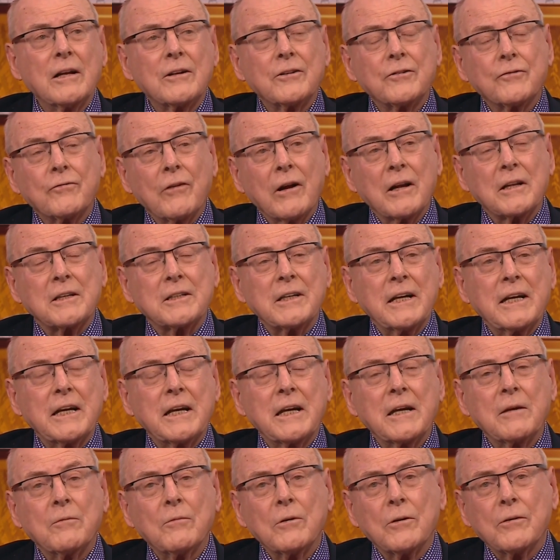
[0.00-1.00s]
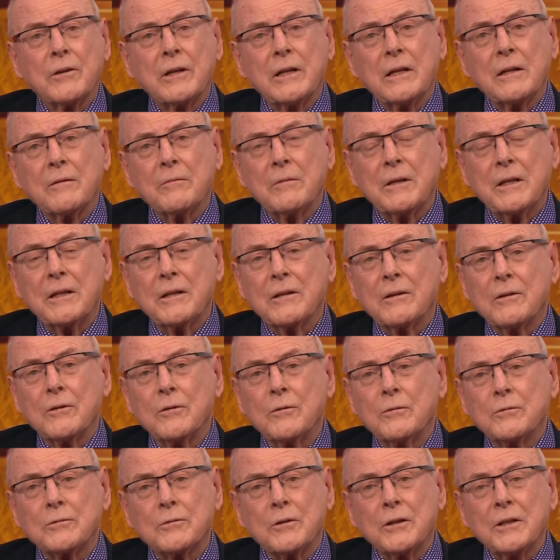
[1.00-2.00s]
drug taking, well, then, I mean,
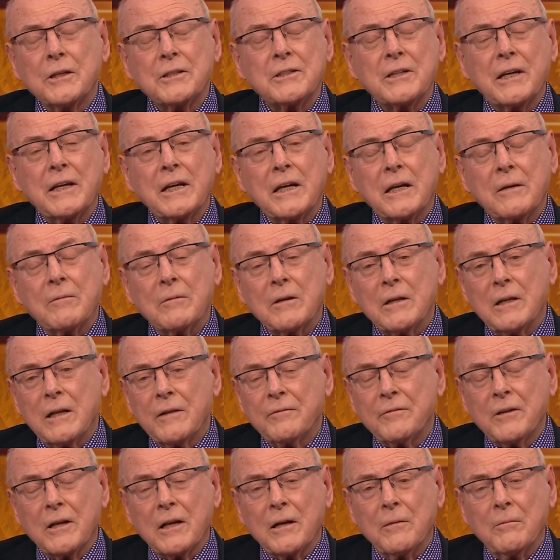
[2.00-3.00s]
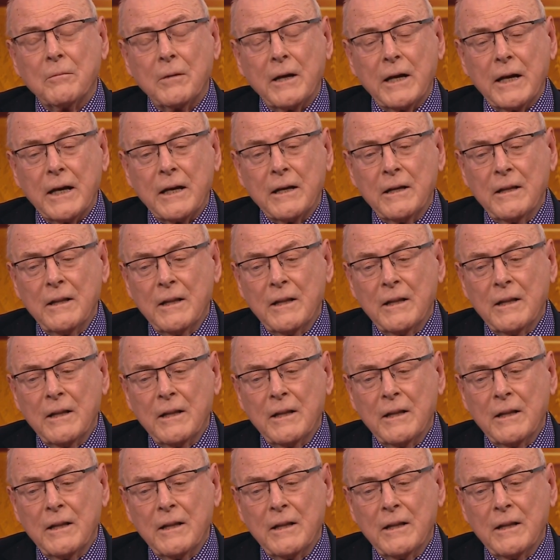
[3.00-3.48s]
who's going to take him? He'll have to come back.